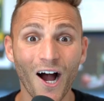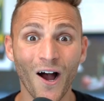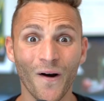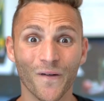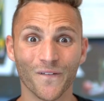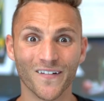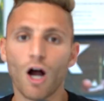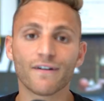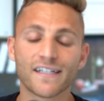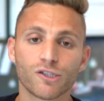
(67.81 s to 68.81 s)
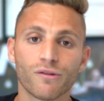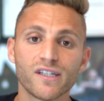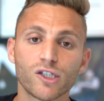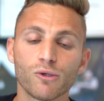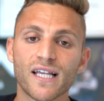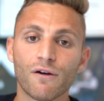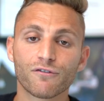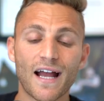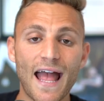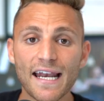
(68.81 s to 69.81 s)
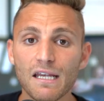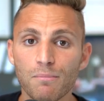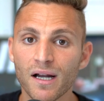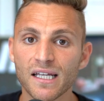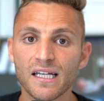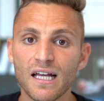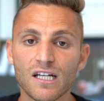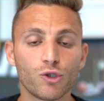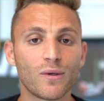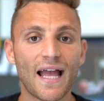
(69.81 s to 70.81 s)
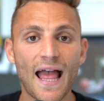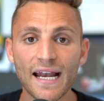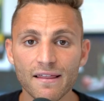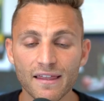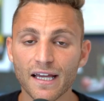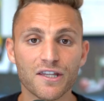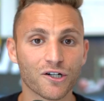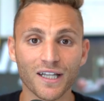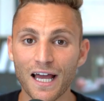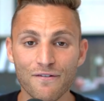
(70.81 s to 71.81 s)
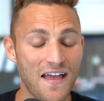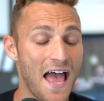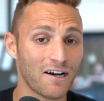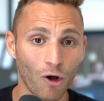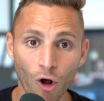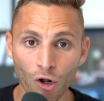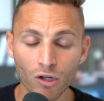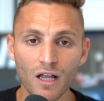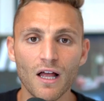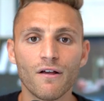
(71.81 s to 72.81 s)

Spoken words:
All right, so this goes out for anybody doing anything in their life at all.